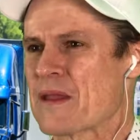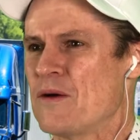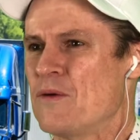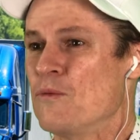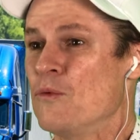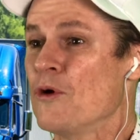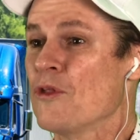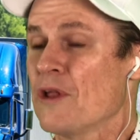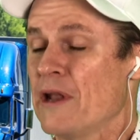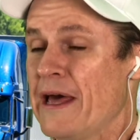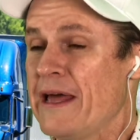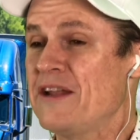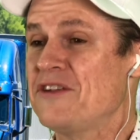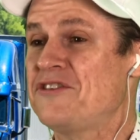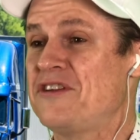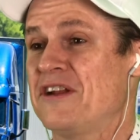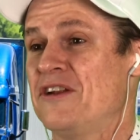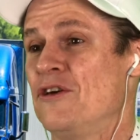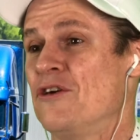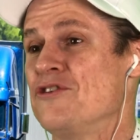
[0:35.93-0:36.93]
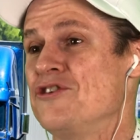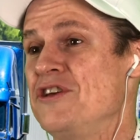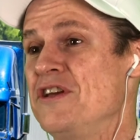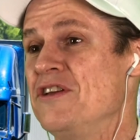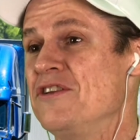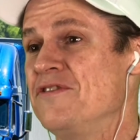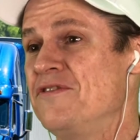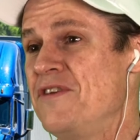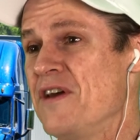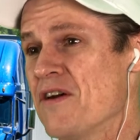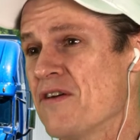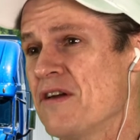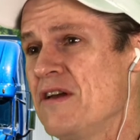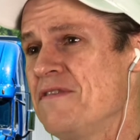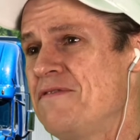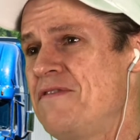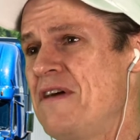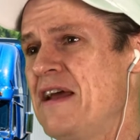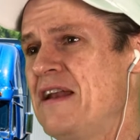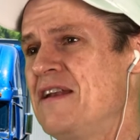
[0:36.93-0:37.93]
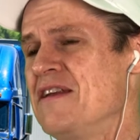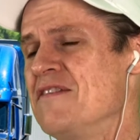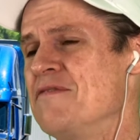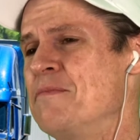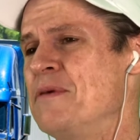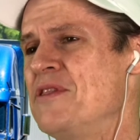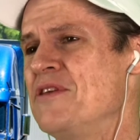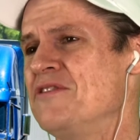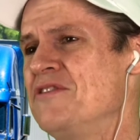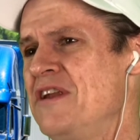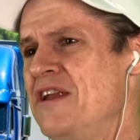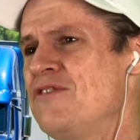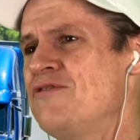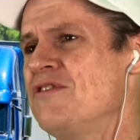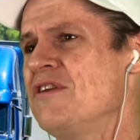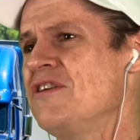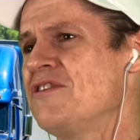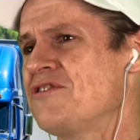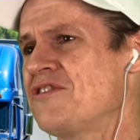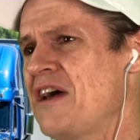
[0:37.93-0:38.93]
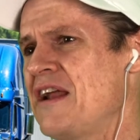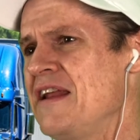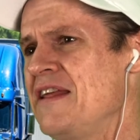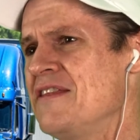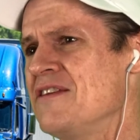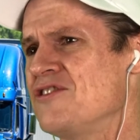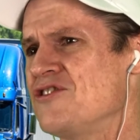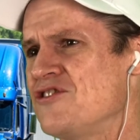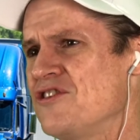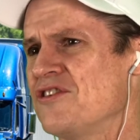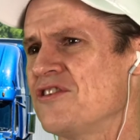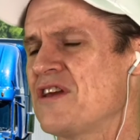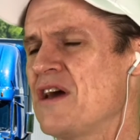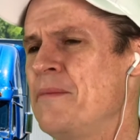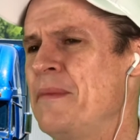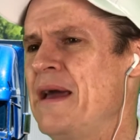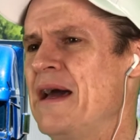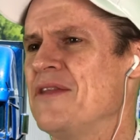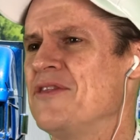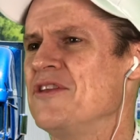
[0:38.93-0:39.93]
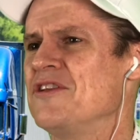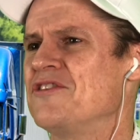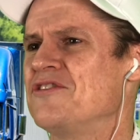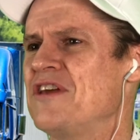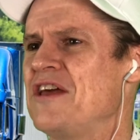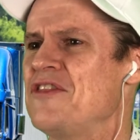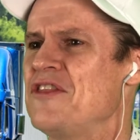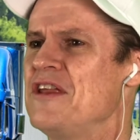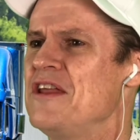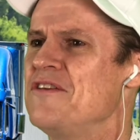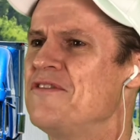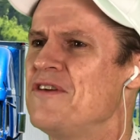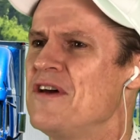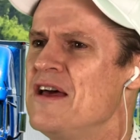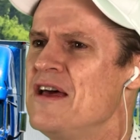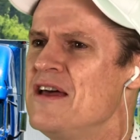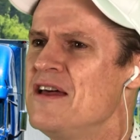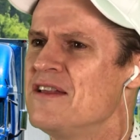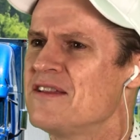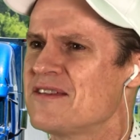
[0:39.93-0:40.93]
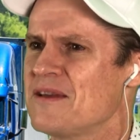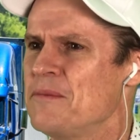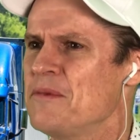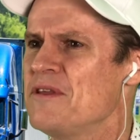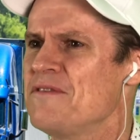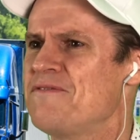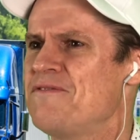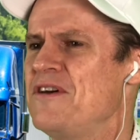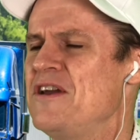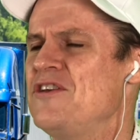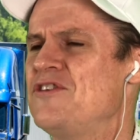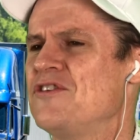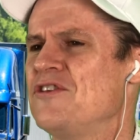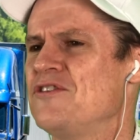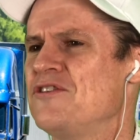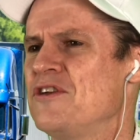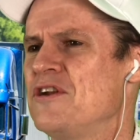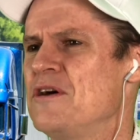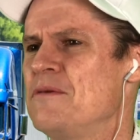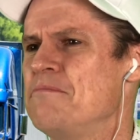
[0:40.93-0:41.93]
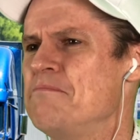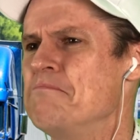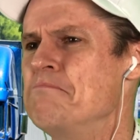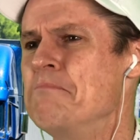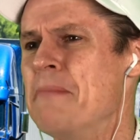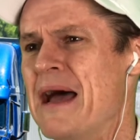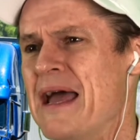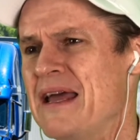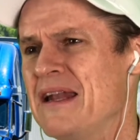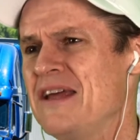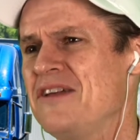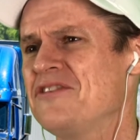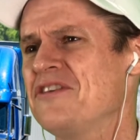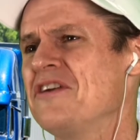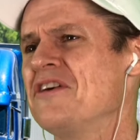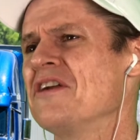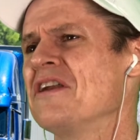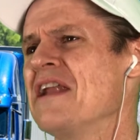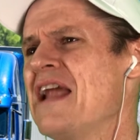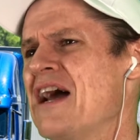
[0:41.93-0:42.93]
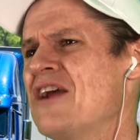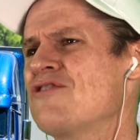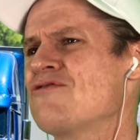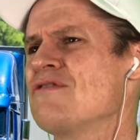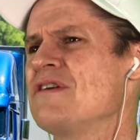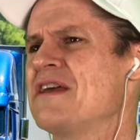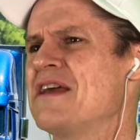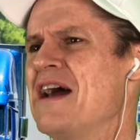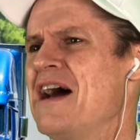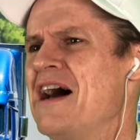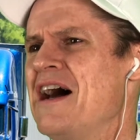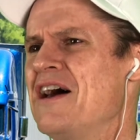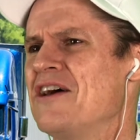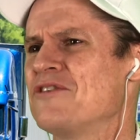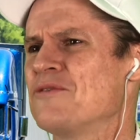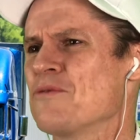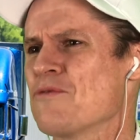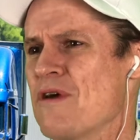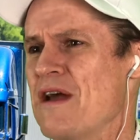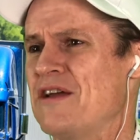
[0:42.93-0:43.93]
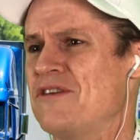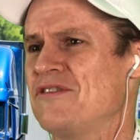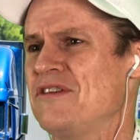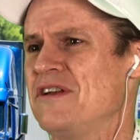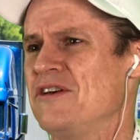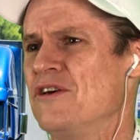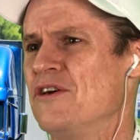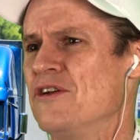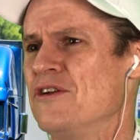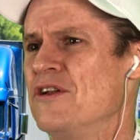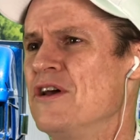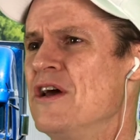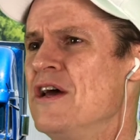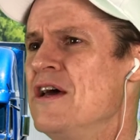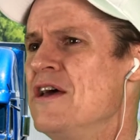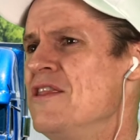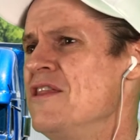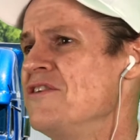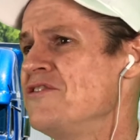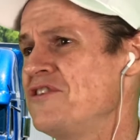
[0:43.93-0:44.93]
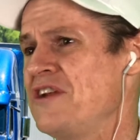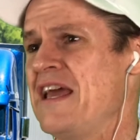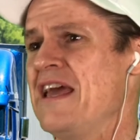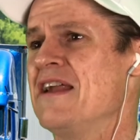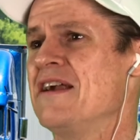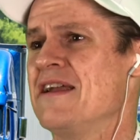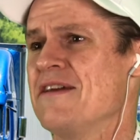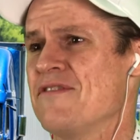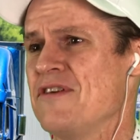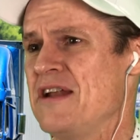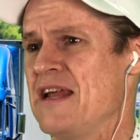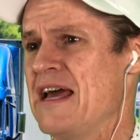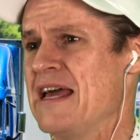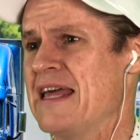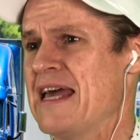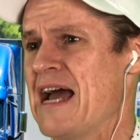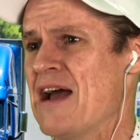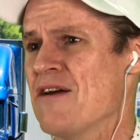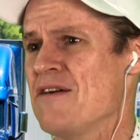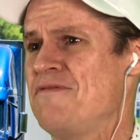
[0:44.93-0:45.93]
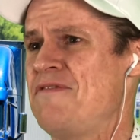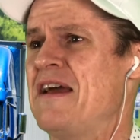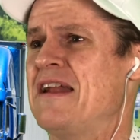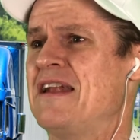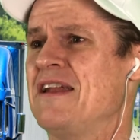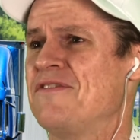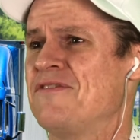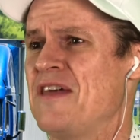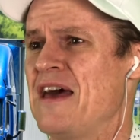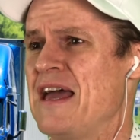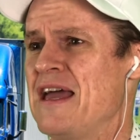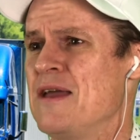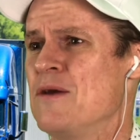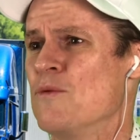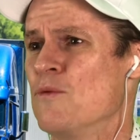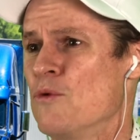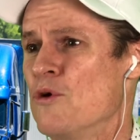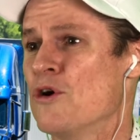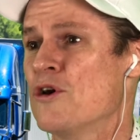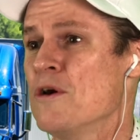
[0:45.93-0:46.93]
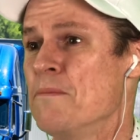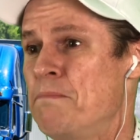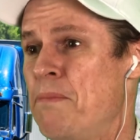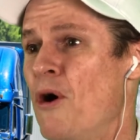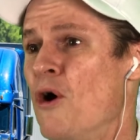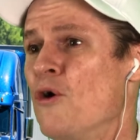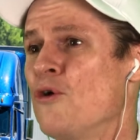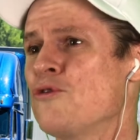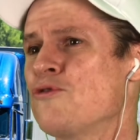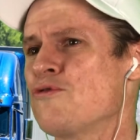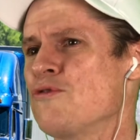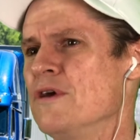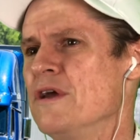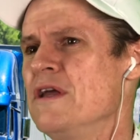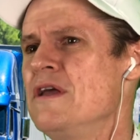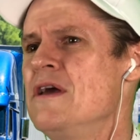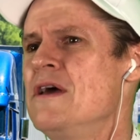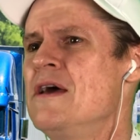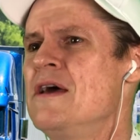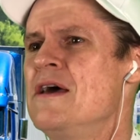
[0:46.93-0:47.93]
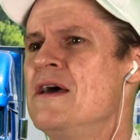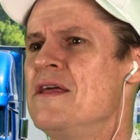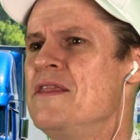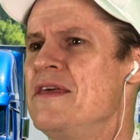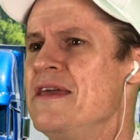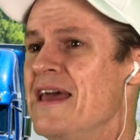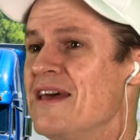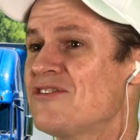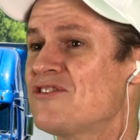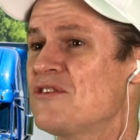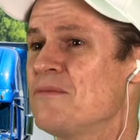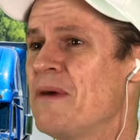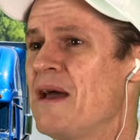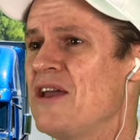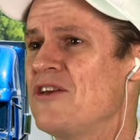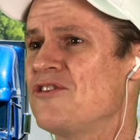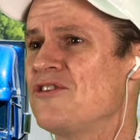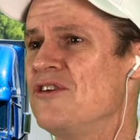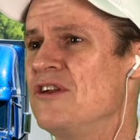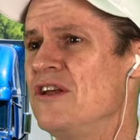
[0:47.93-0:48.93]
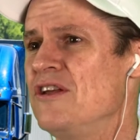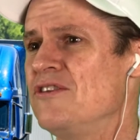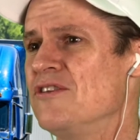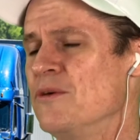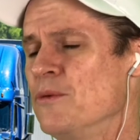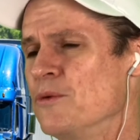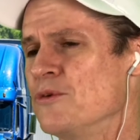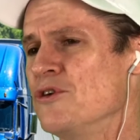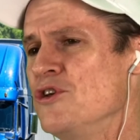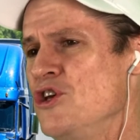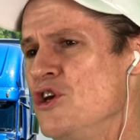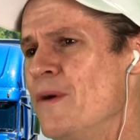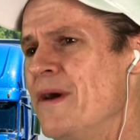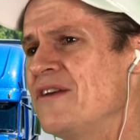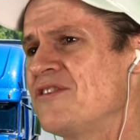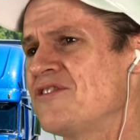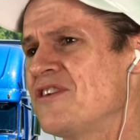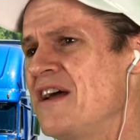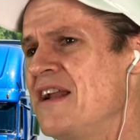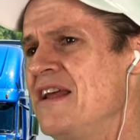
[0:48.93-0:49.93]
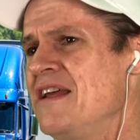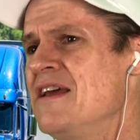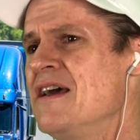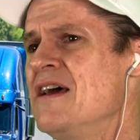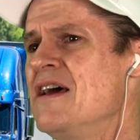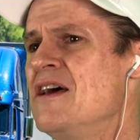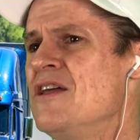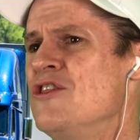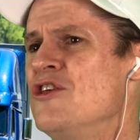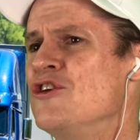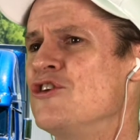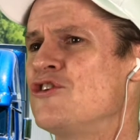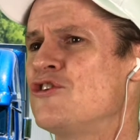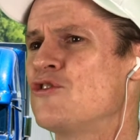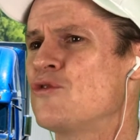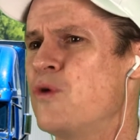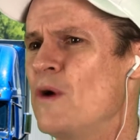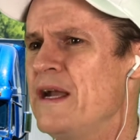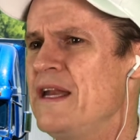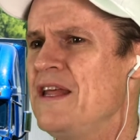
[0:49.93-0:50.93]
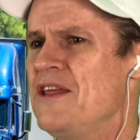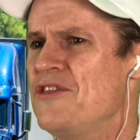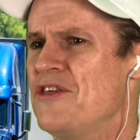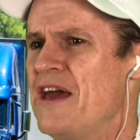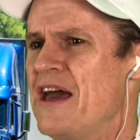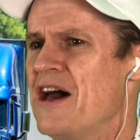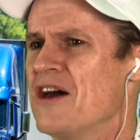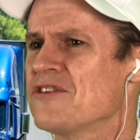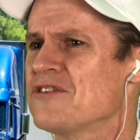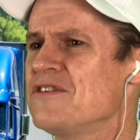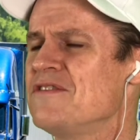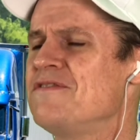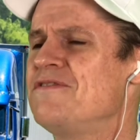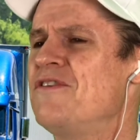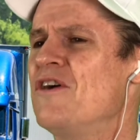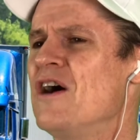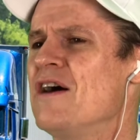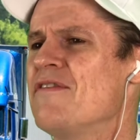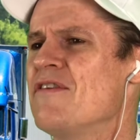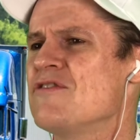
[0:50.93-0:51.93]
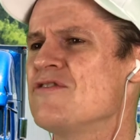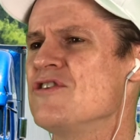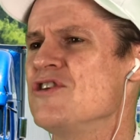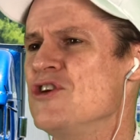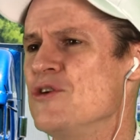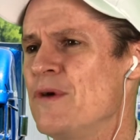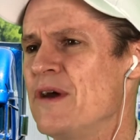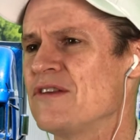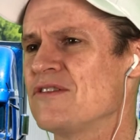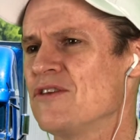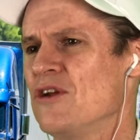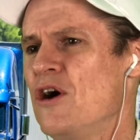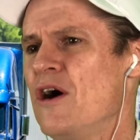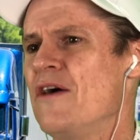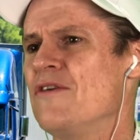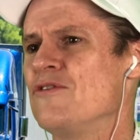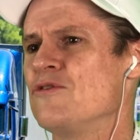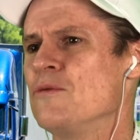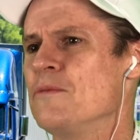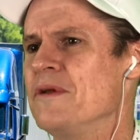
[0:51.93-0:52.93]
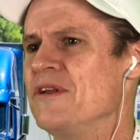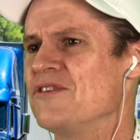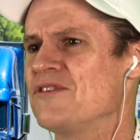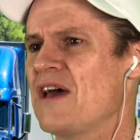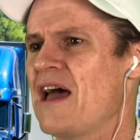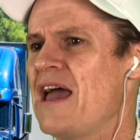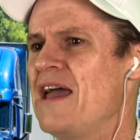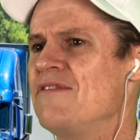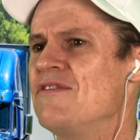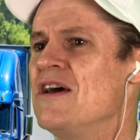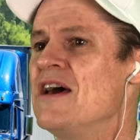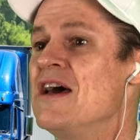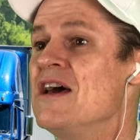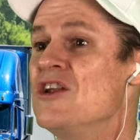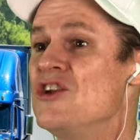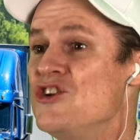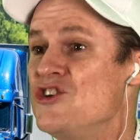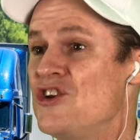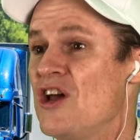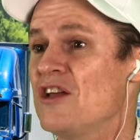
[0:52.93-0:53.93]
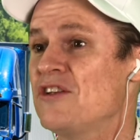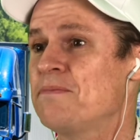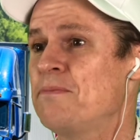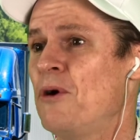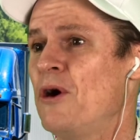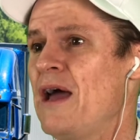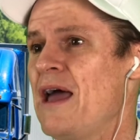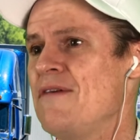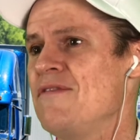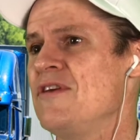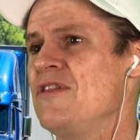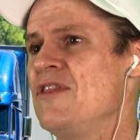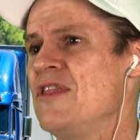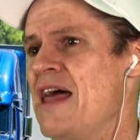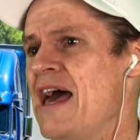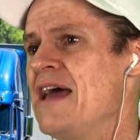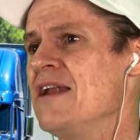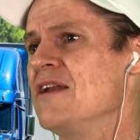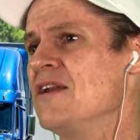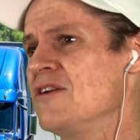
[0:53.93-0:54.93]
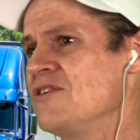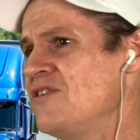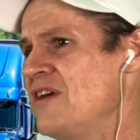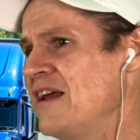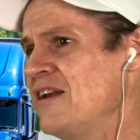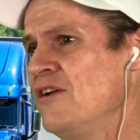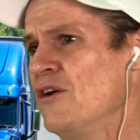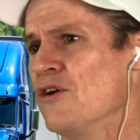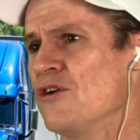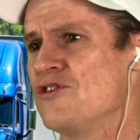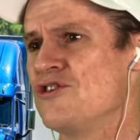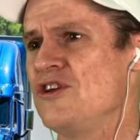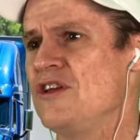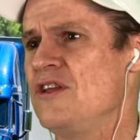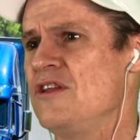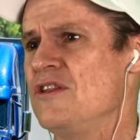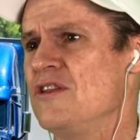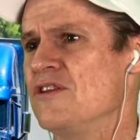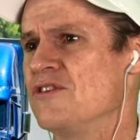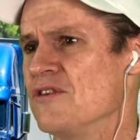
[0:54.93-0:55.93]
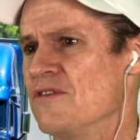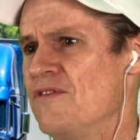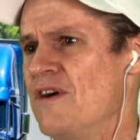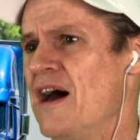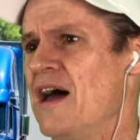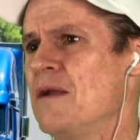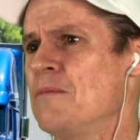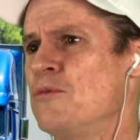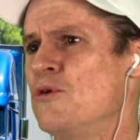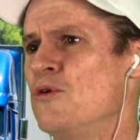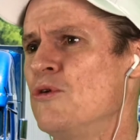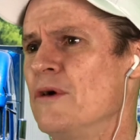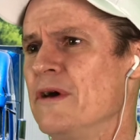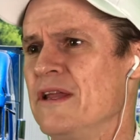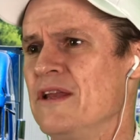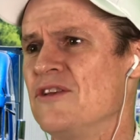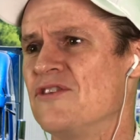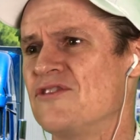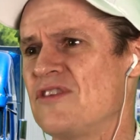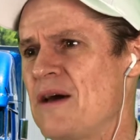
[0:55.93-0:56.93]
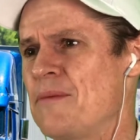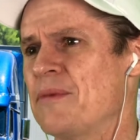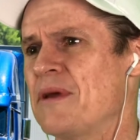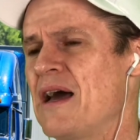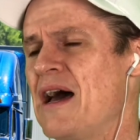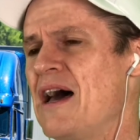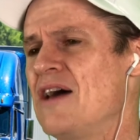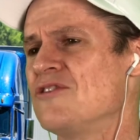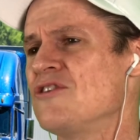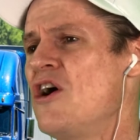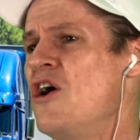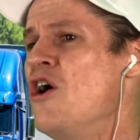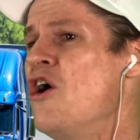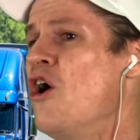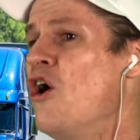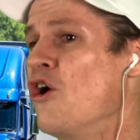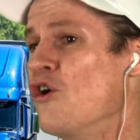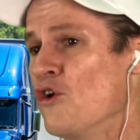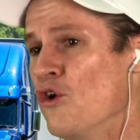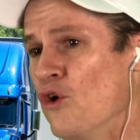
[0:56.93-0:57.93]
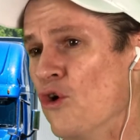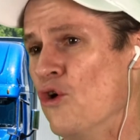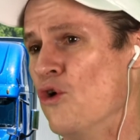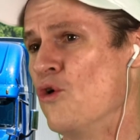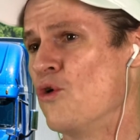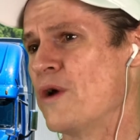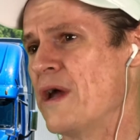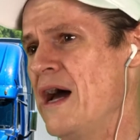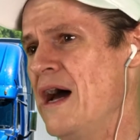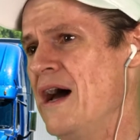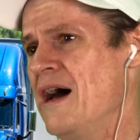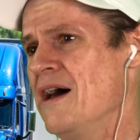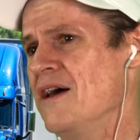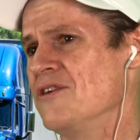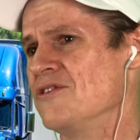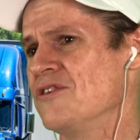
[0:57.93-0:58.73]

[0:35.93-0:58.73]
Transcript: Well, the latest technology is very effective, but there's an interesting study that's just come out that said that if some of the features that are mainly seen on luxury cars were actually on the standard everyday car, in fact, if they were compulsory, the estimation is, and it was a US study, that 20,500 US lives would be saved just by having that technology that's available in some cars on all cars.